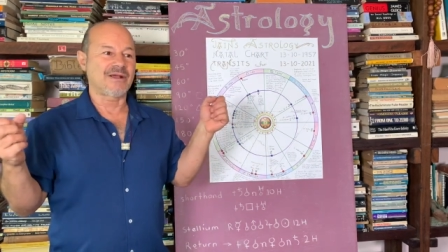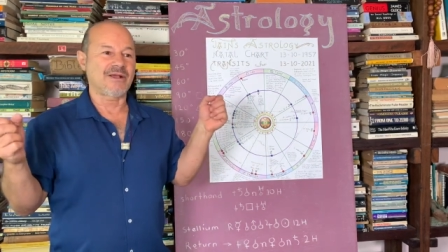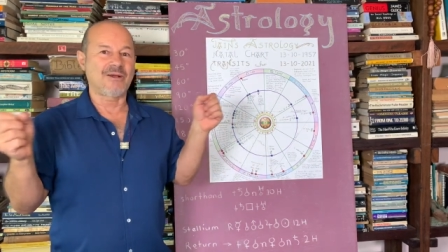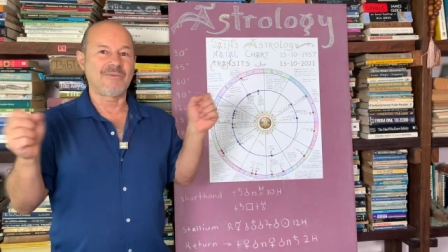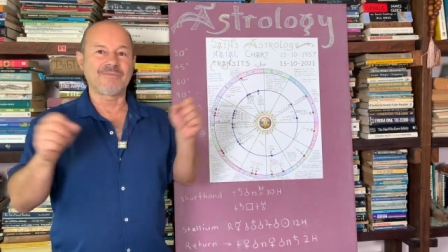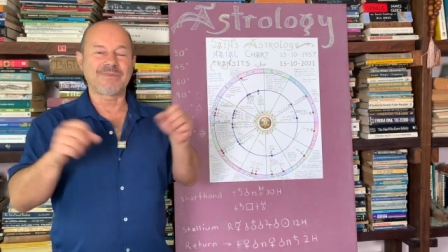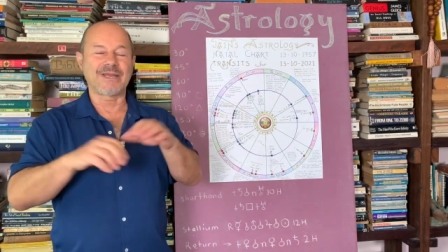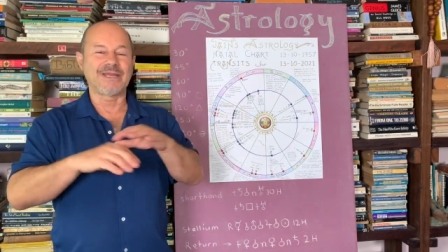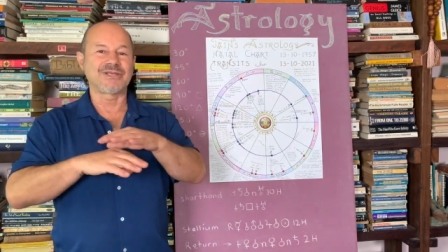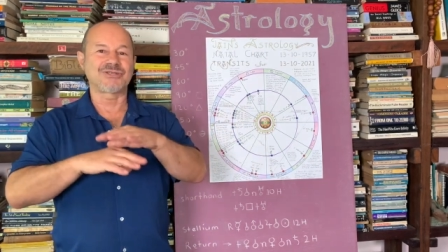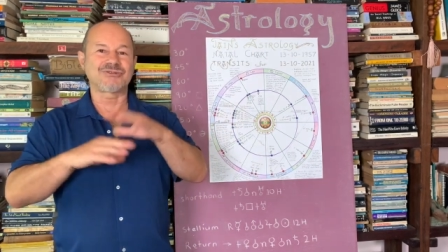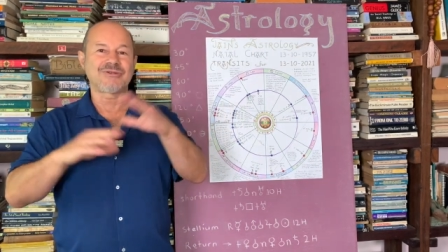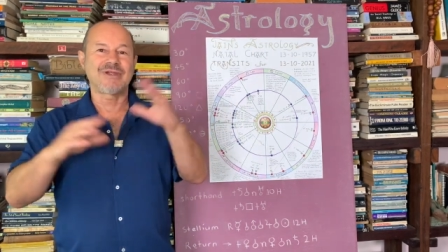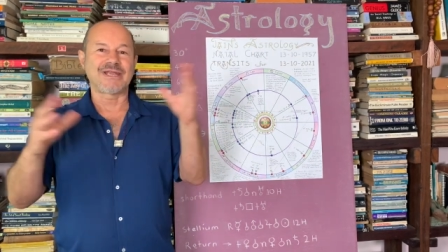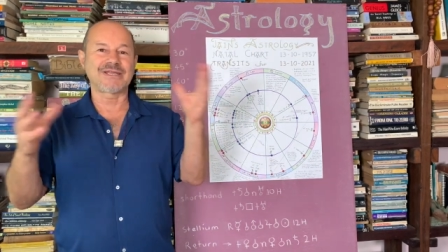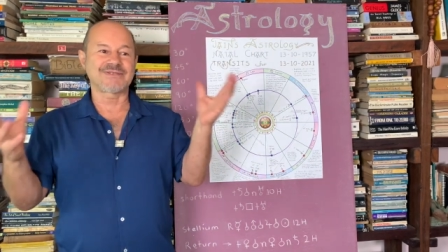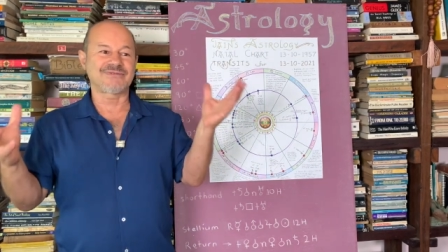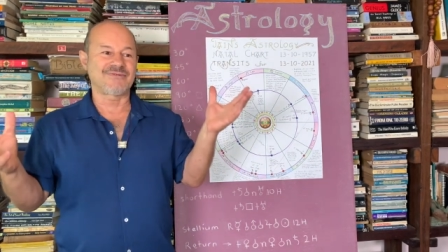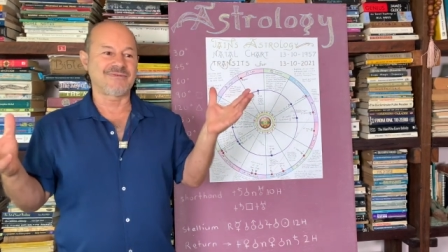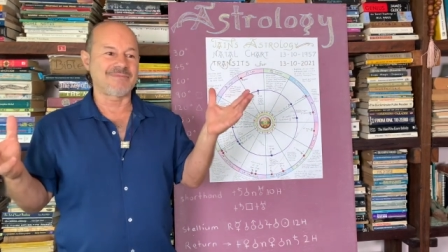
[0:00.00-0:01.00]
complete
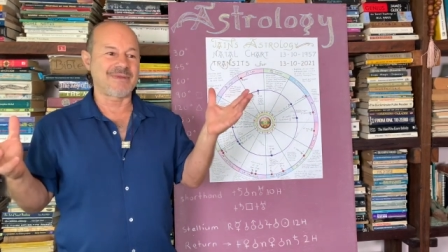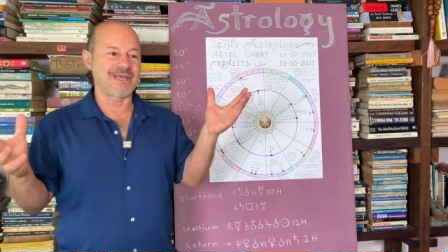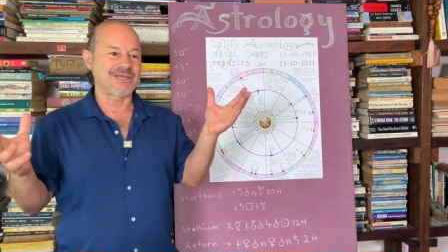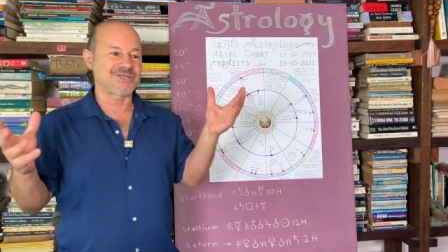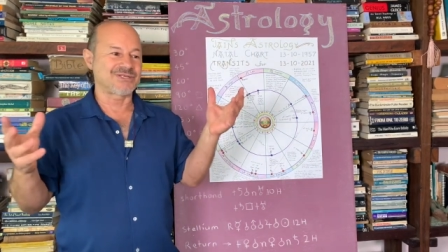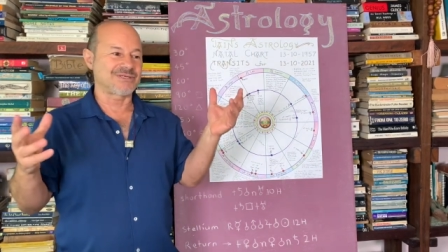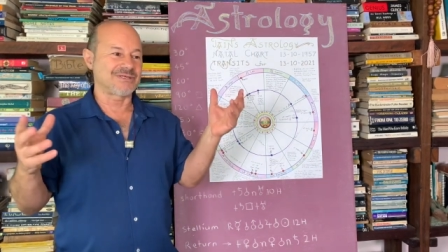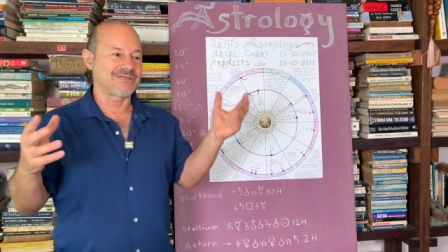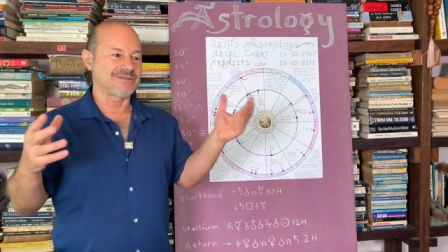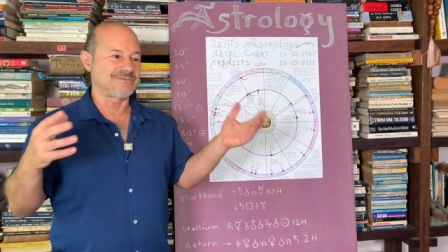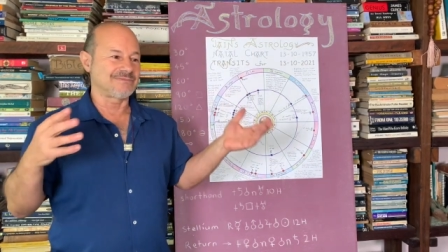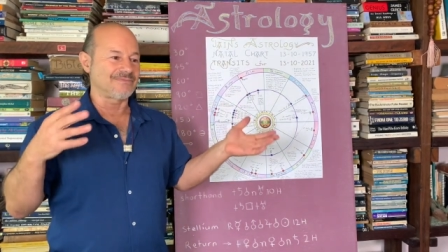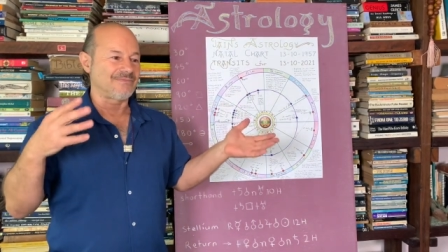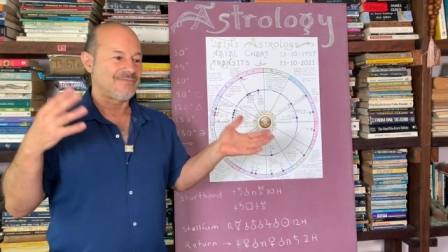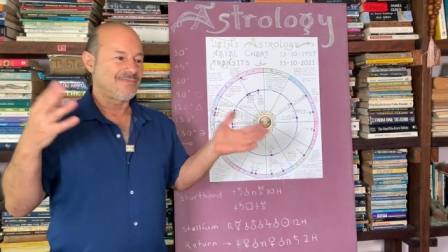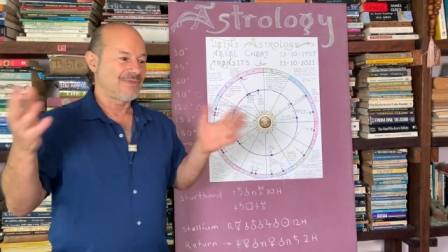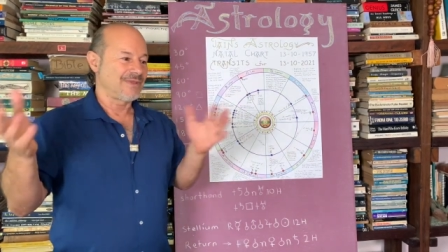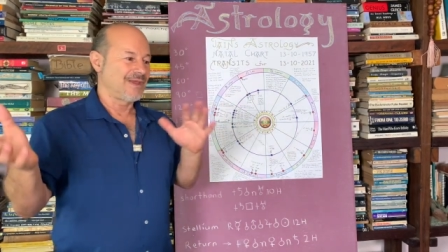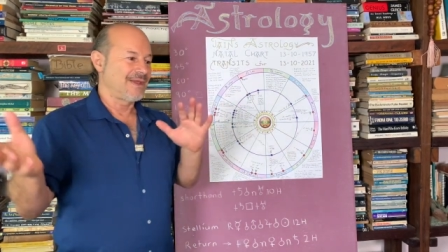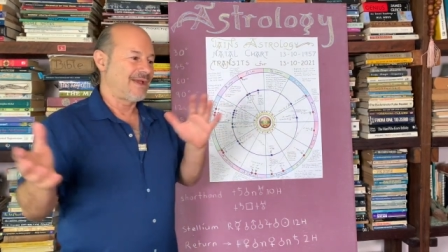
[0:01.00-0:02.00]
transformation.
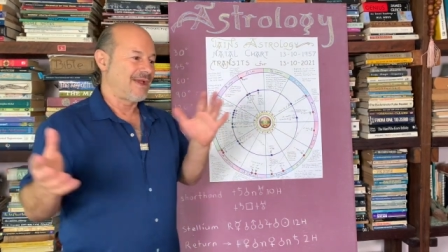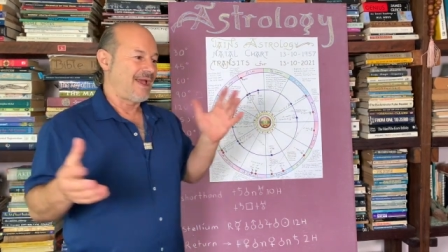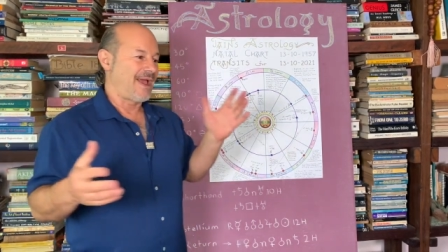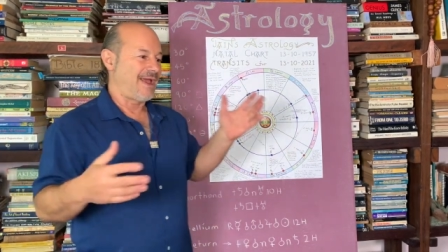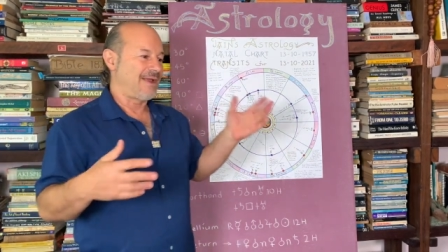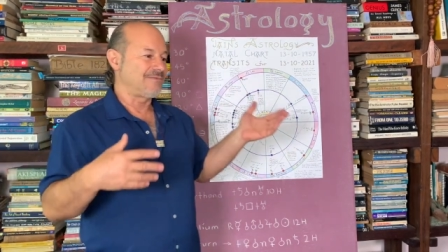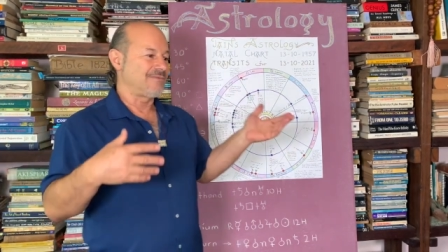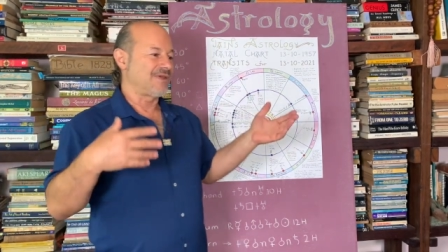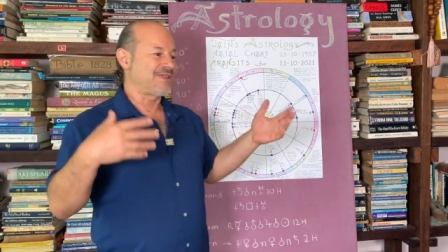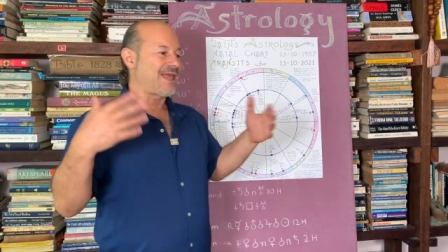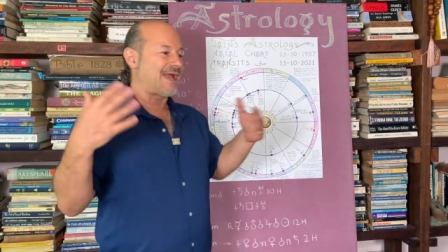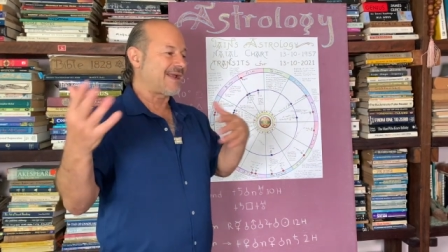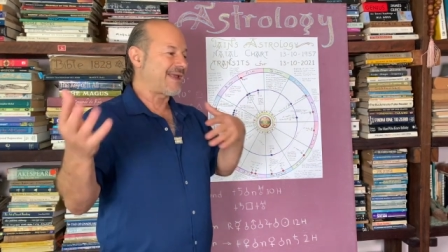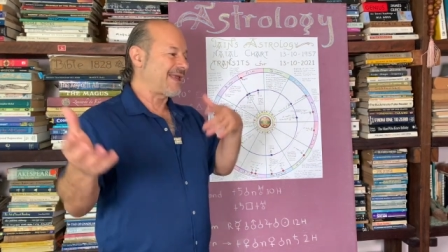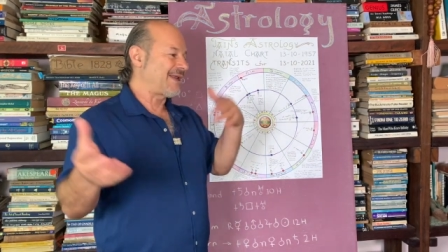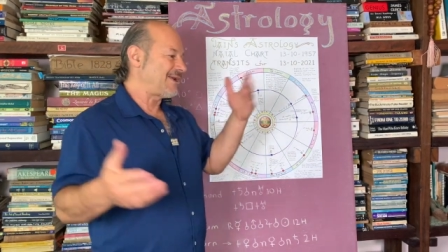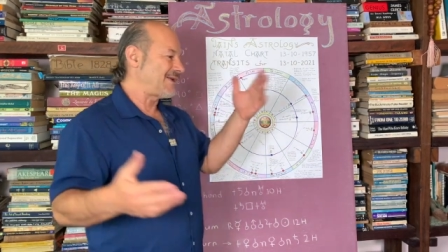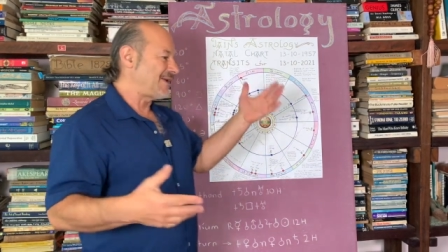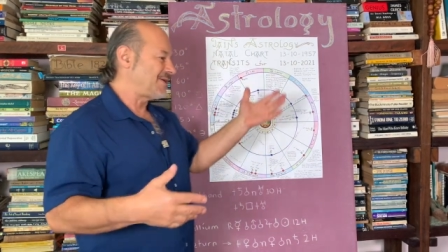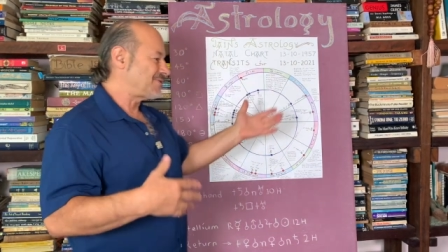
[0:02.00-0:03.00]
And without
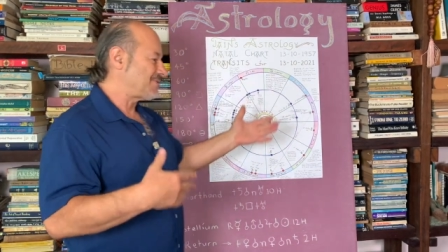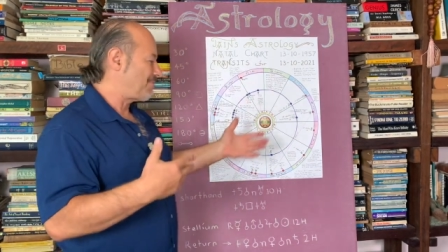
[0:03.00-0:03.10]
getting into